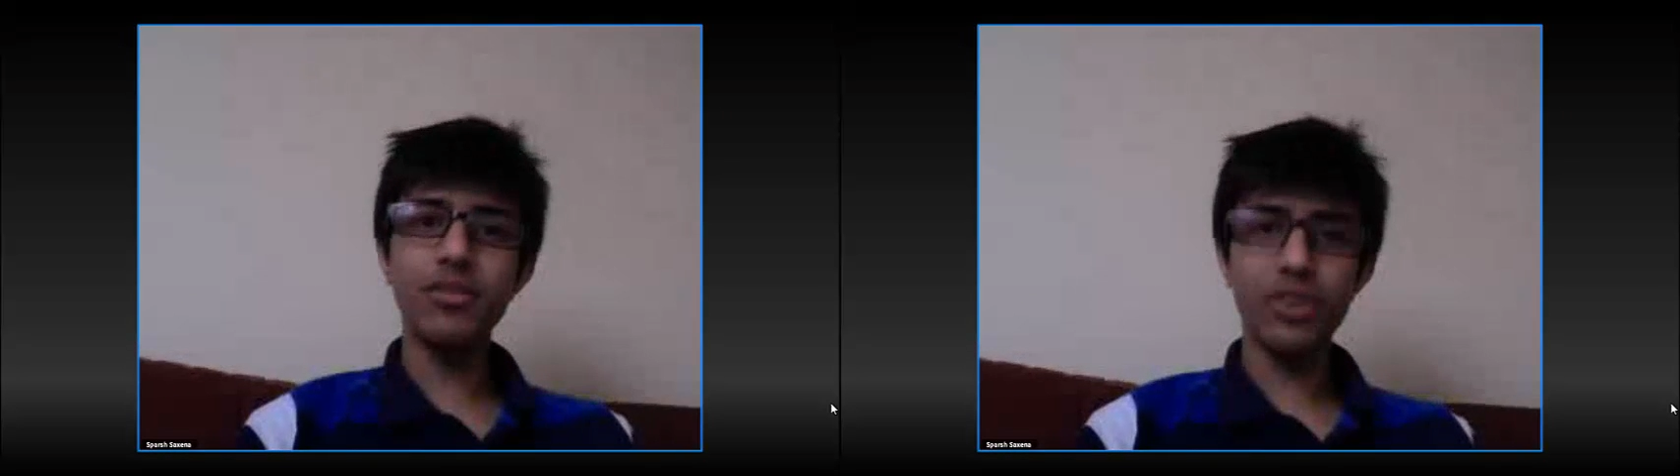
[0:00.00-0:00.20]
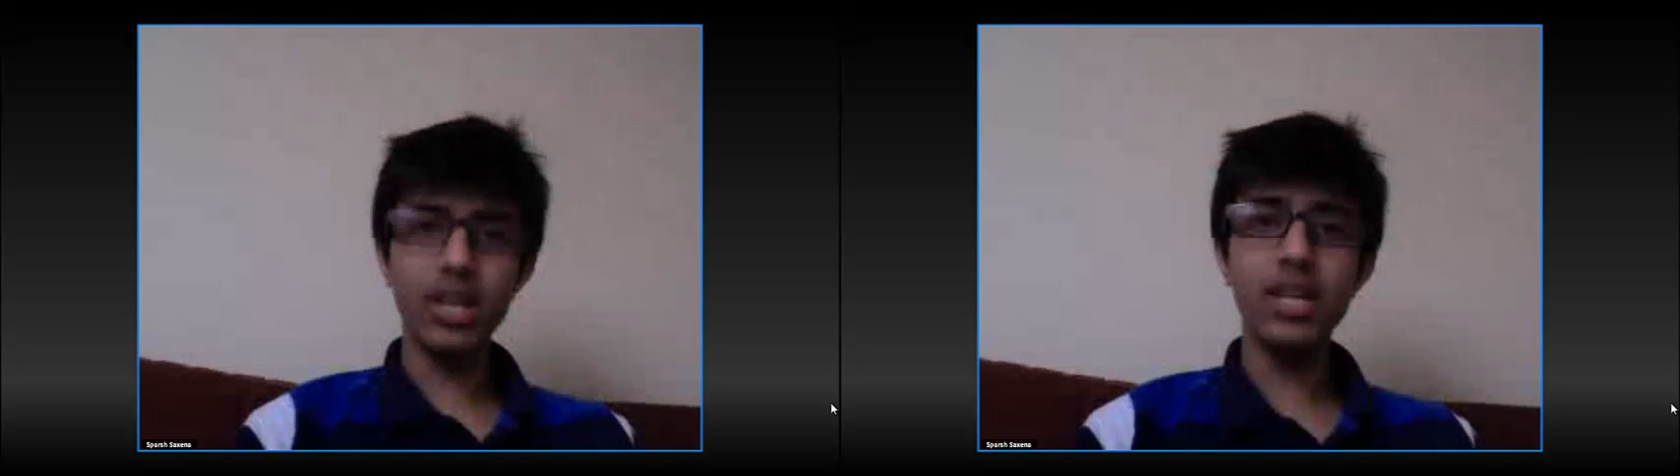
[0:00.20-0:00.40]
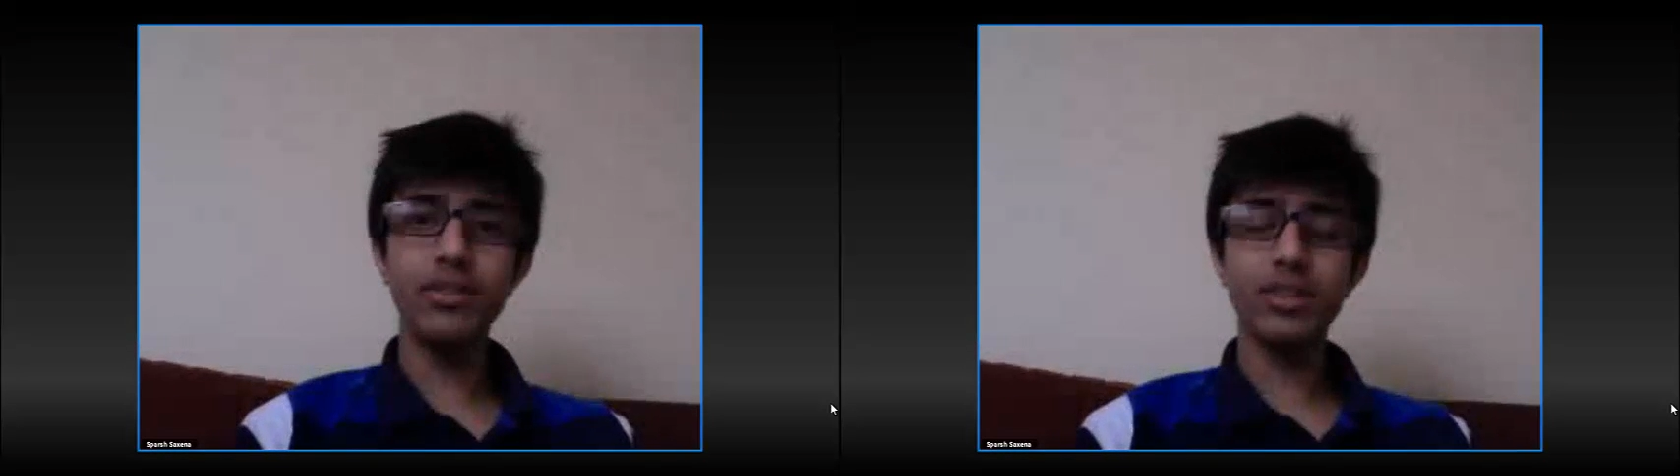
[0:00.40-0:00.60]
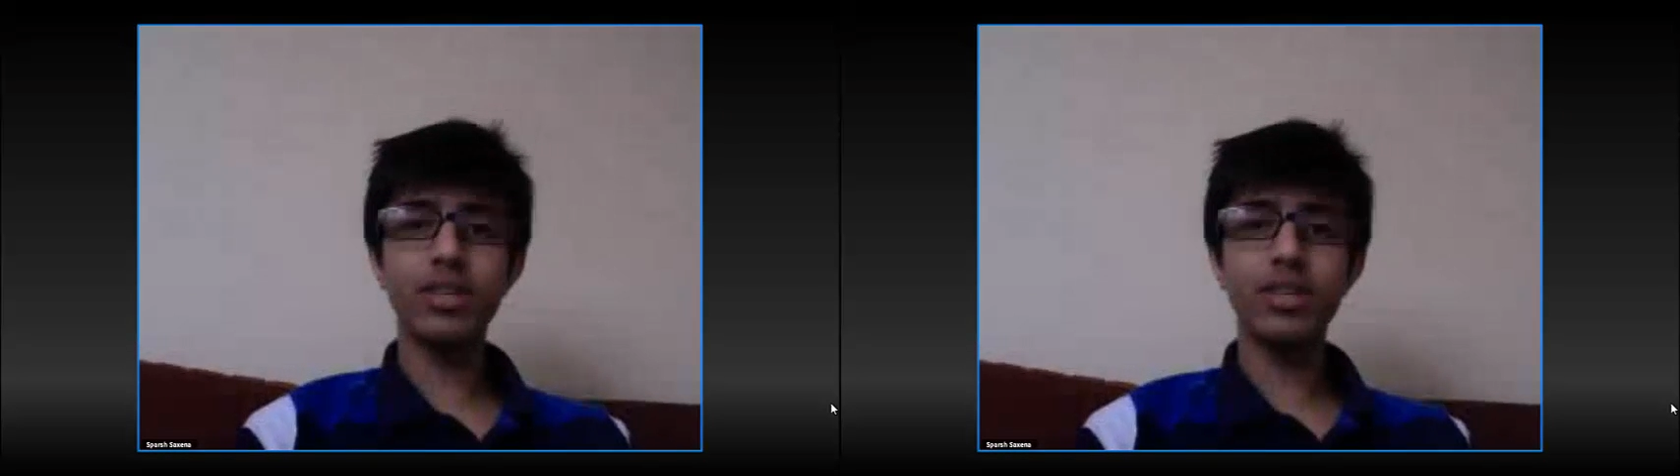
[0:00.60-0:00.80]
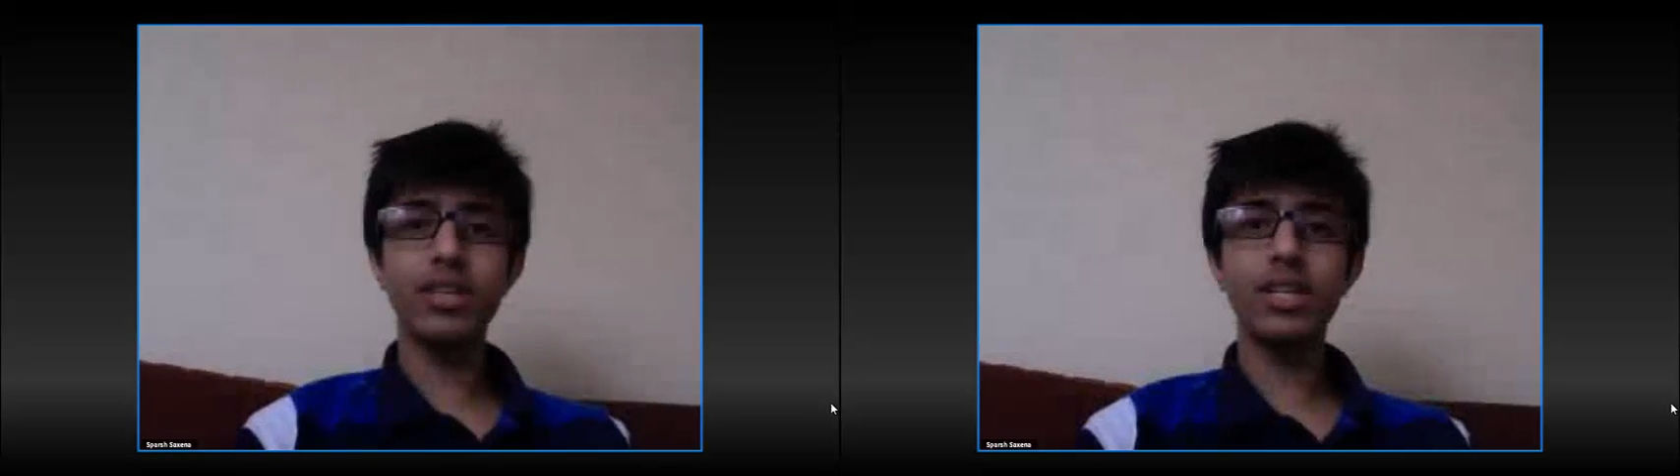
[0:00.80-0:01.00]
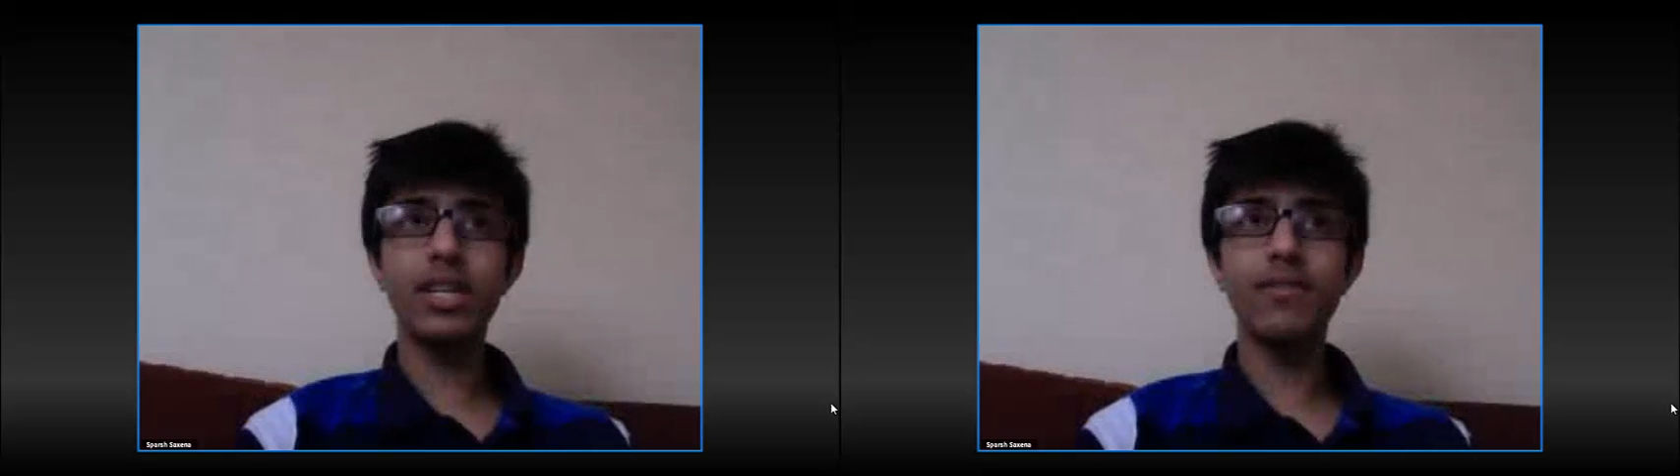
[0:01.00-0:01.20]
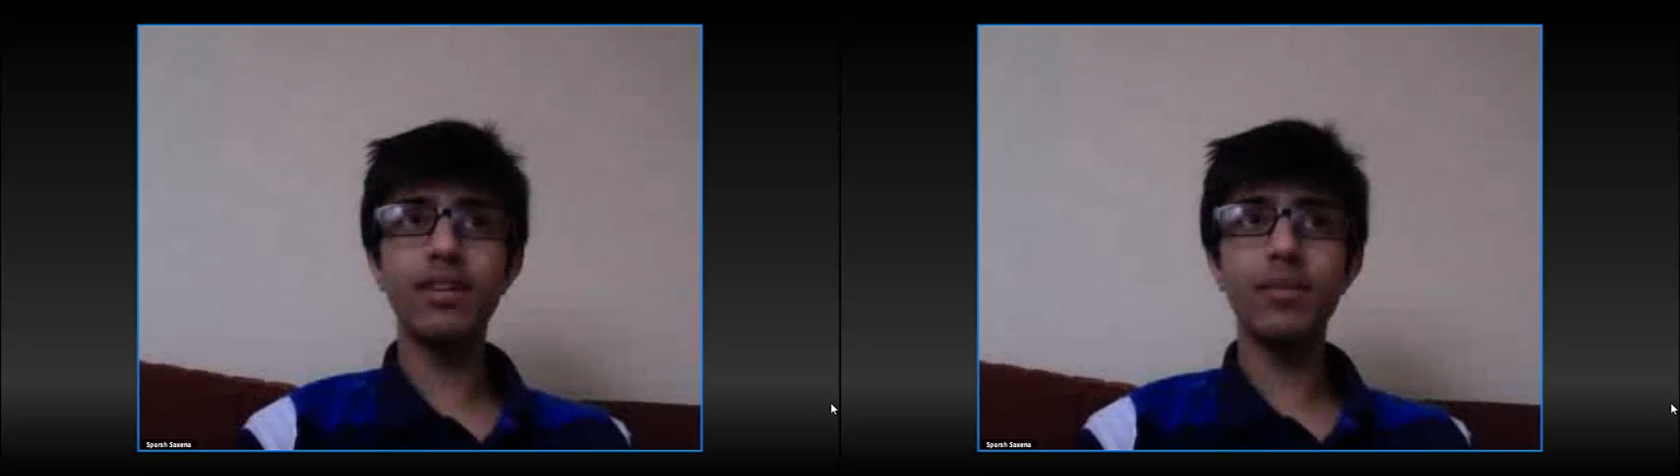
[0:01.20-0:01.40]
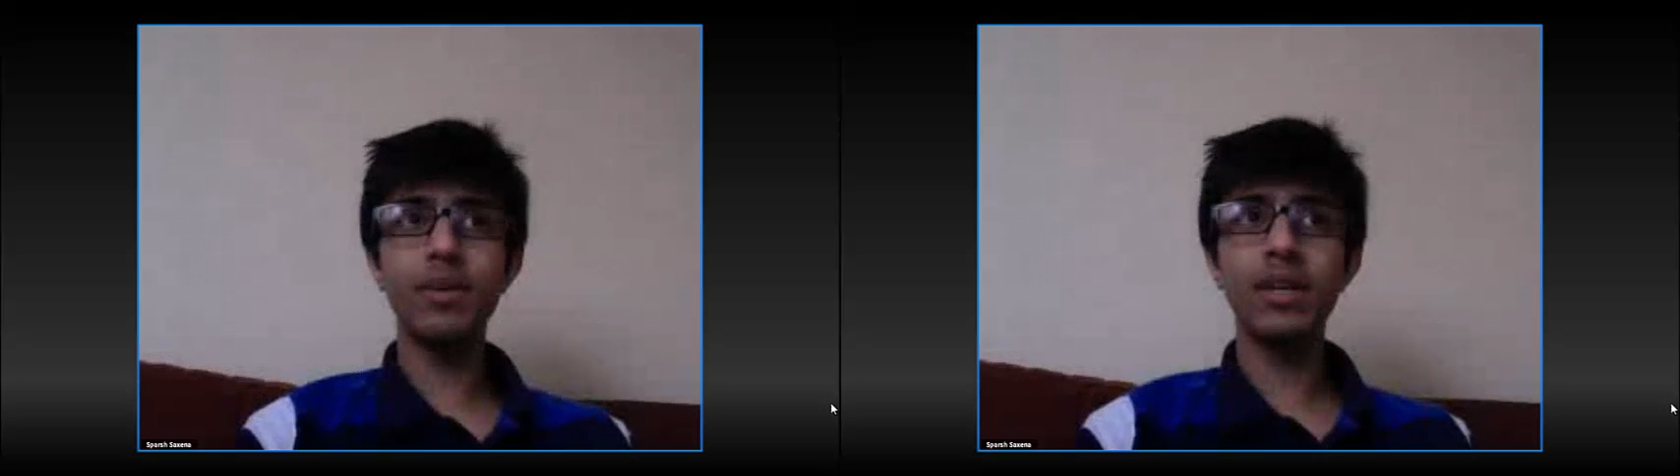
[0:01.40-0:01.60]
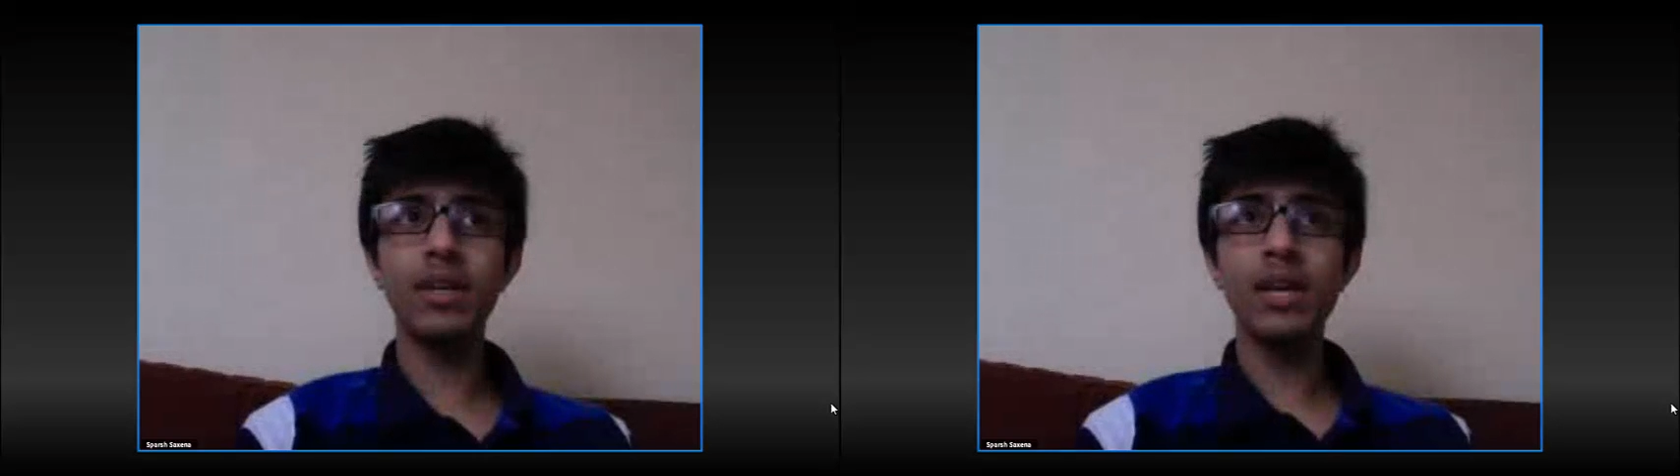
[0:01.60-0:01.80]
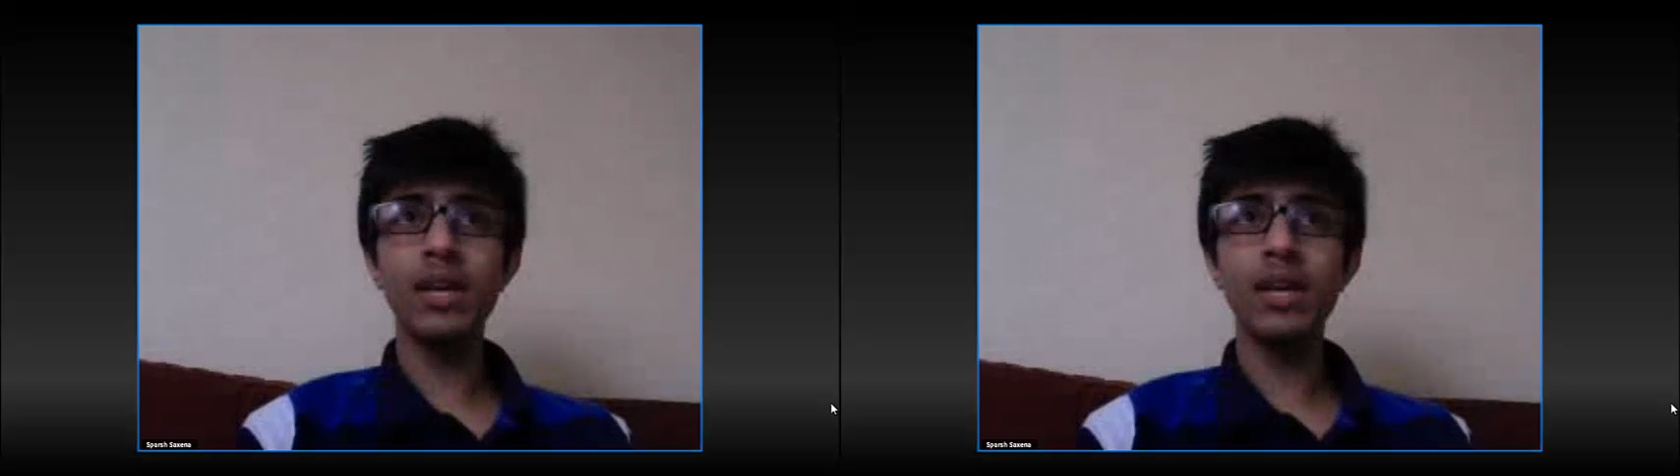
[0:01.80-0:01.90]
really interested in developing